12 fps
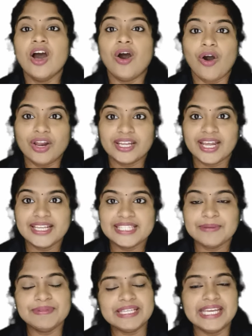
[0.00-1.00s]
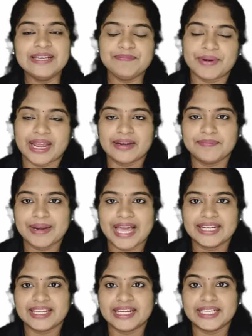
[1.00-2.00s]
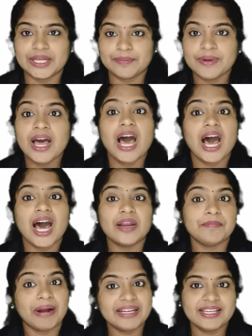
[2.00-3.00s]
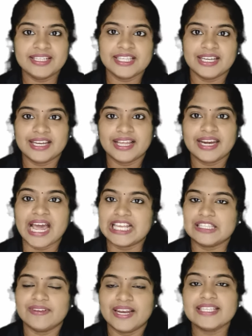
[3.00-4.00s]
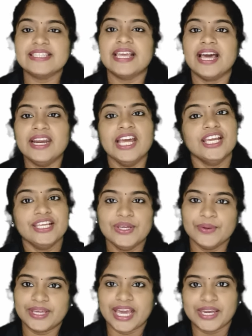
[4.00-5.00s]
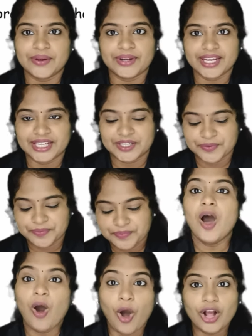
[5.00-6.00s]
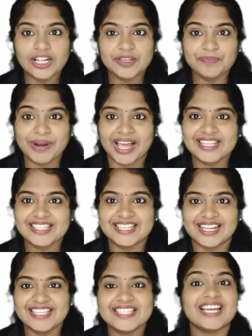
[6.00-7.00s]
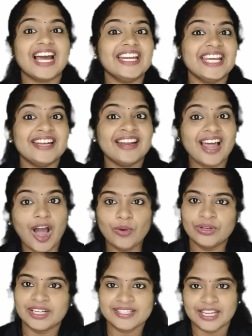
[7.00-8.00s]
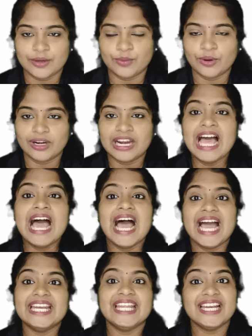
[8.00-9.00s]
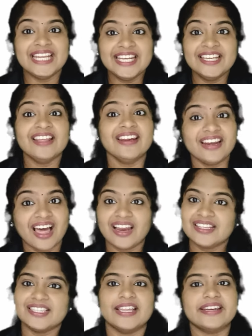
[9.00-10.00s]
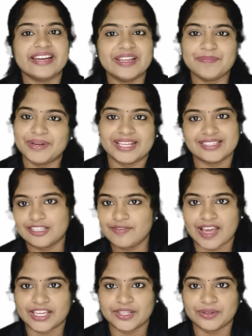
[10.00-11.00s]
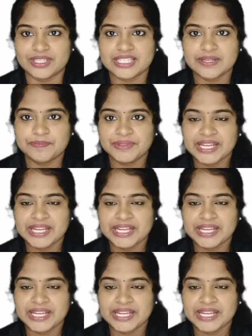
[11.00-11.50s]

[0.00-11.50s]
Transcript: Organisms in plant kingdom are multicellular as well as they are eukaryotic. All the plant cells contain an outer cell wall and an inner large centrally placed vacuoles.